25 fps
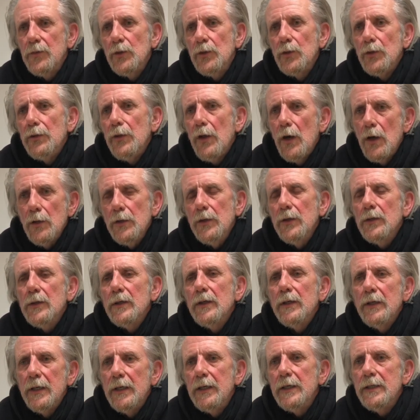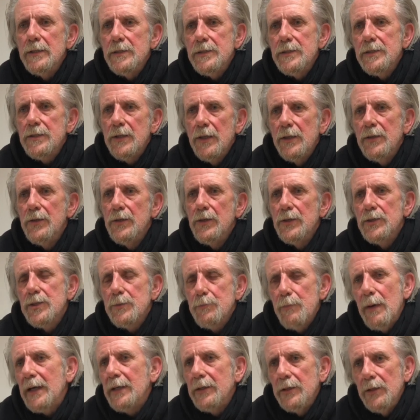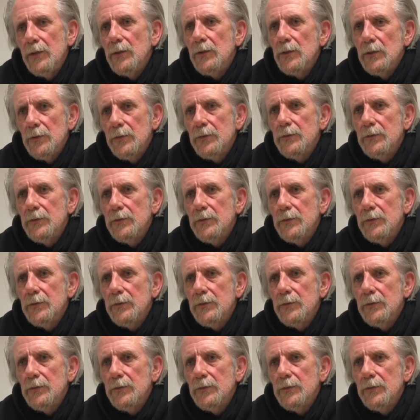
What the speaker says: Gundog is the Spaniel.